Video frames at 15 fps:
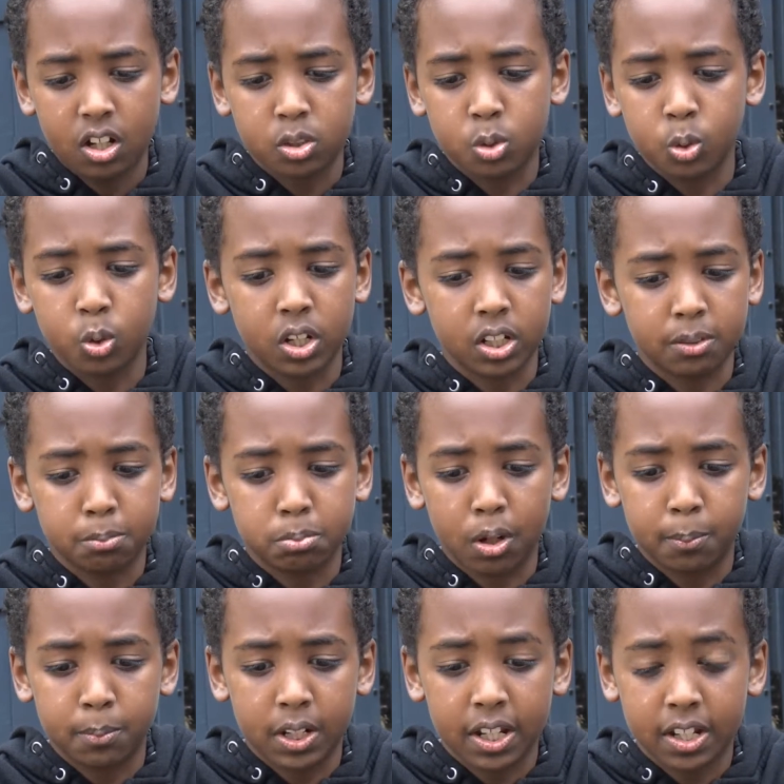talking in
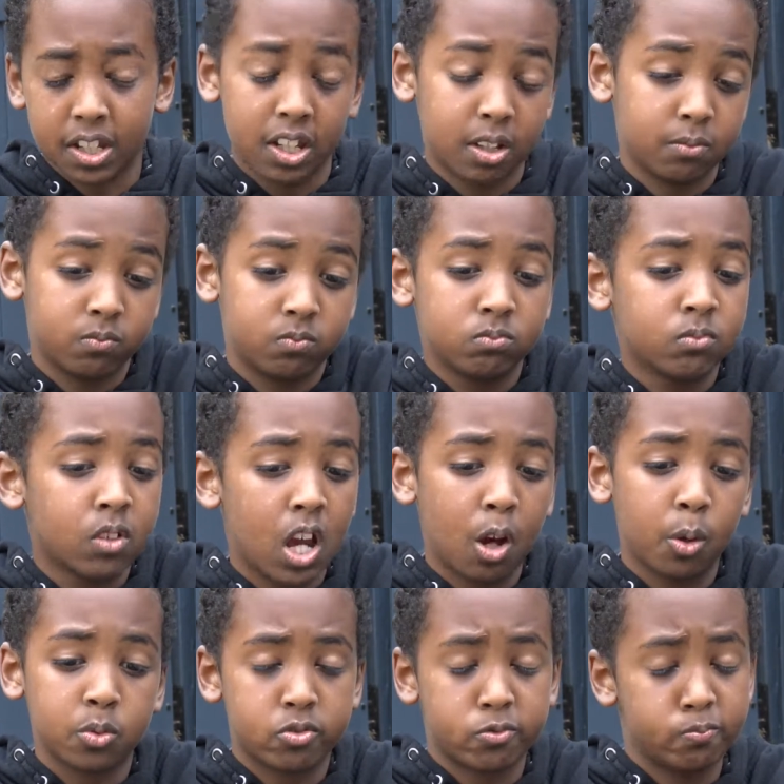public. It
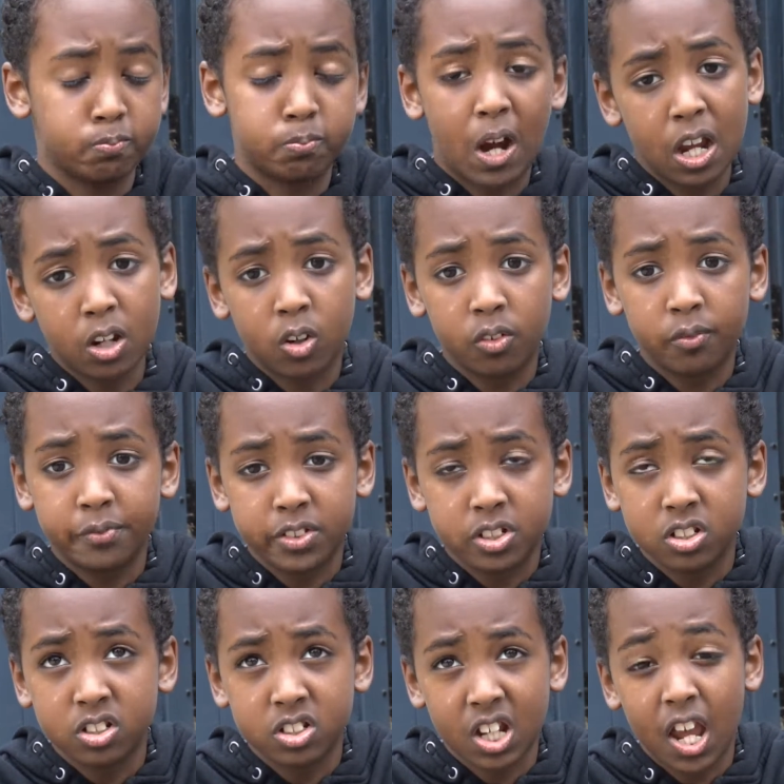helps my
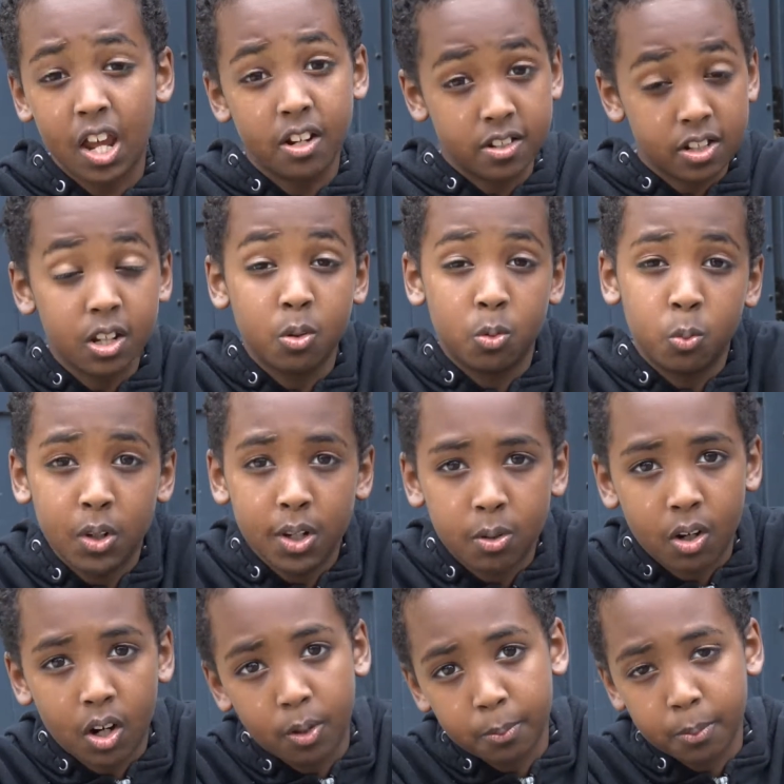confidence, and it will
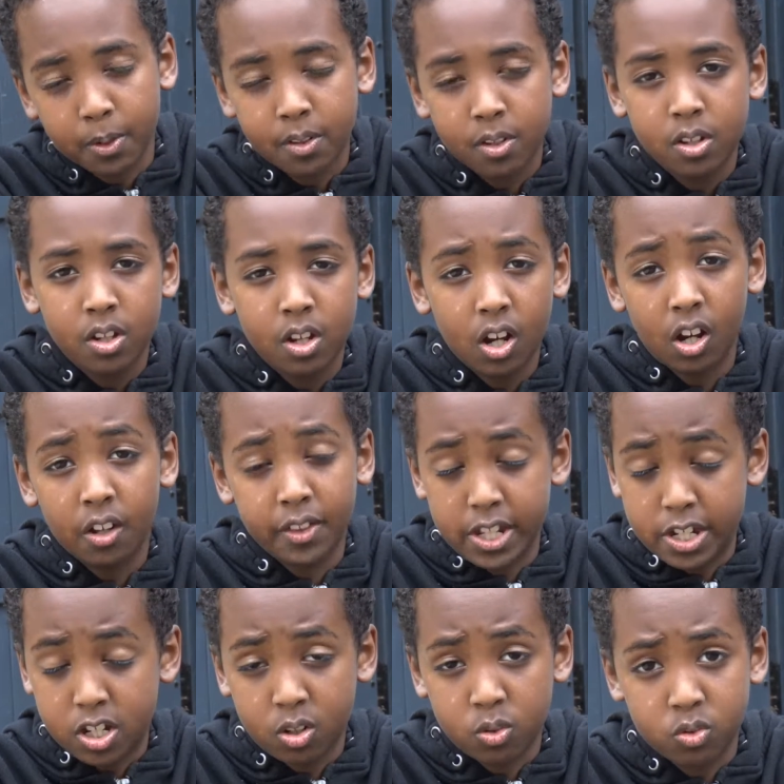help other
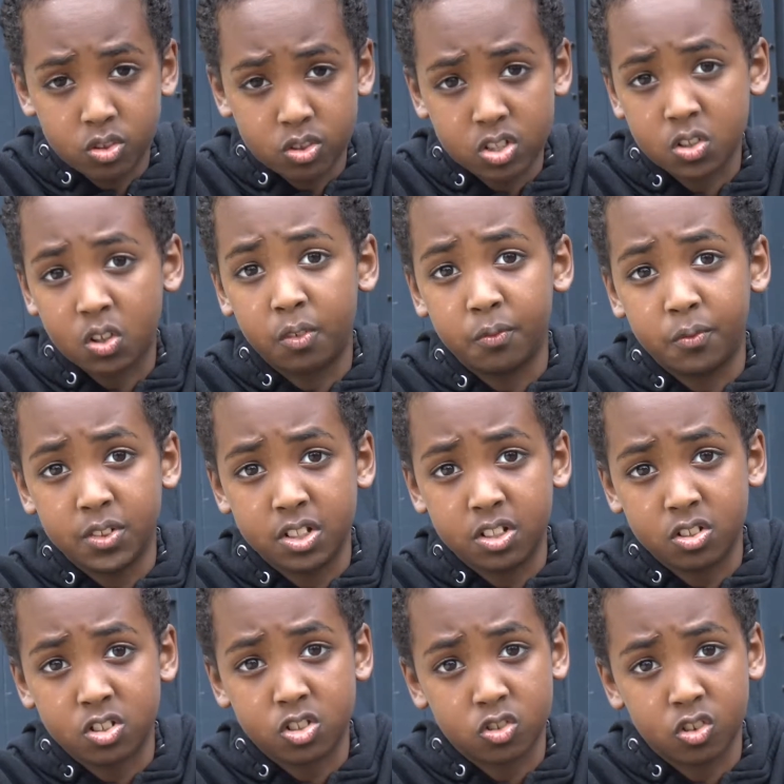children's
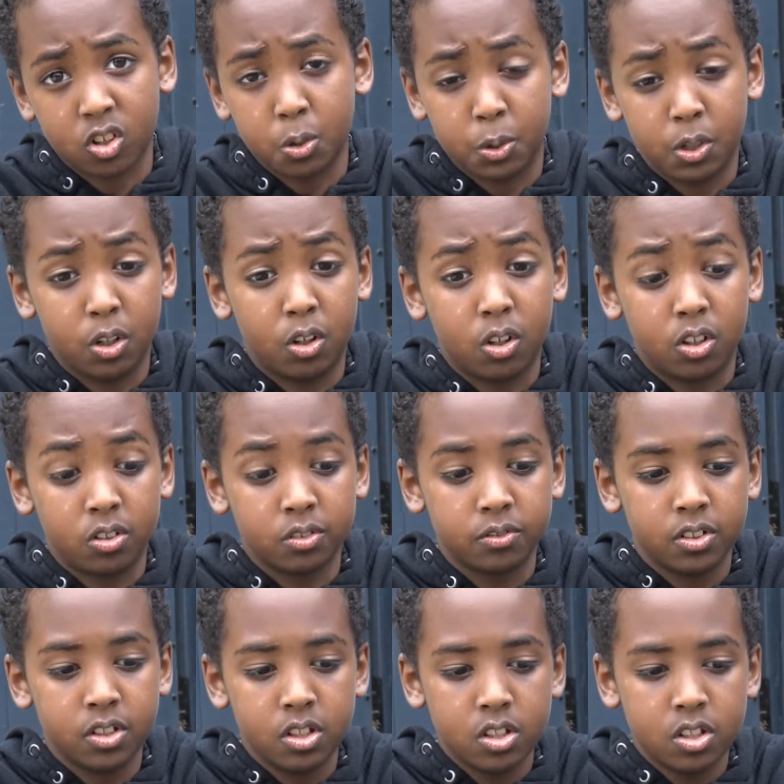confidence grow a lot.
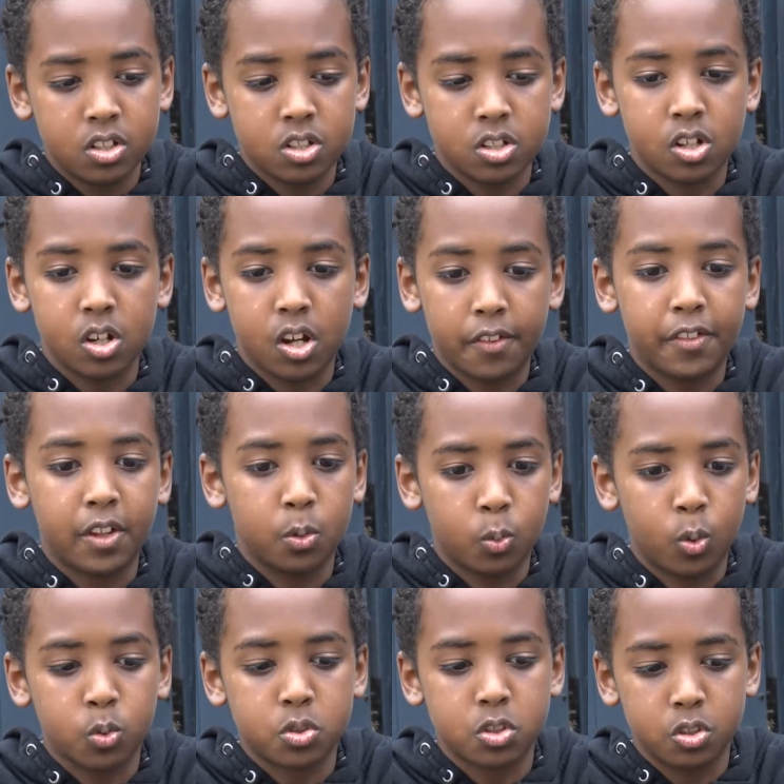So I think
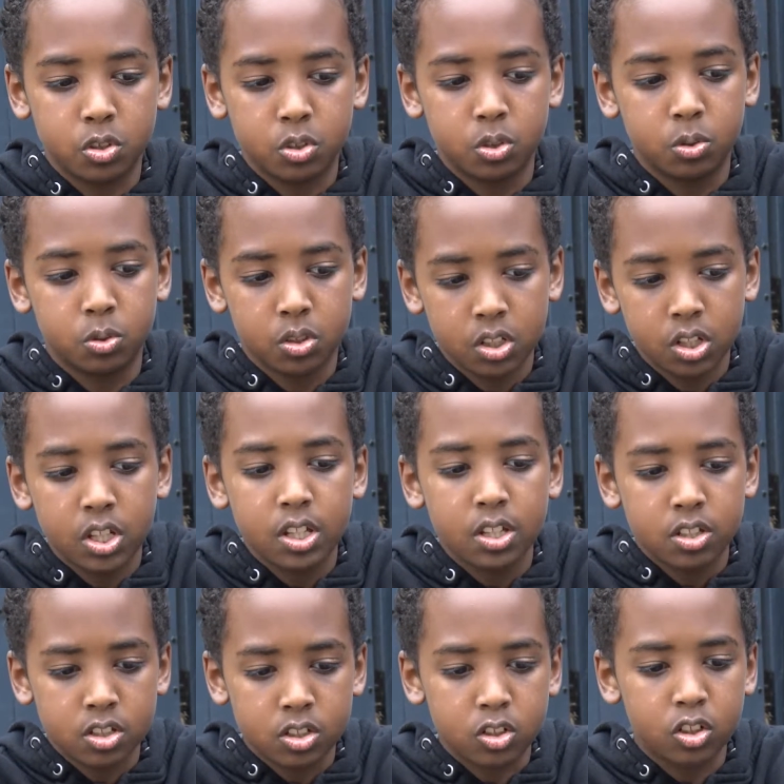Watsonall
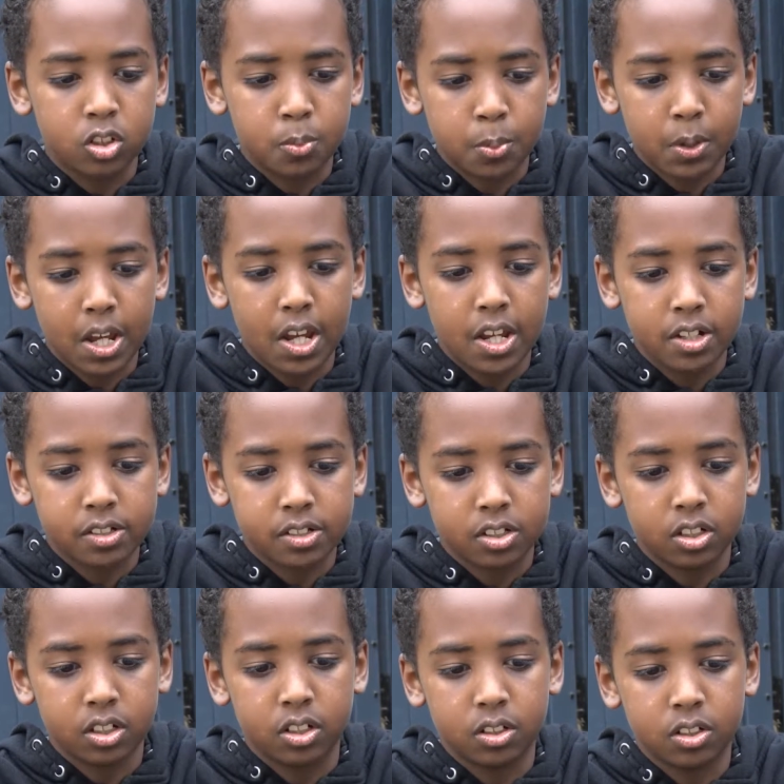is a good place to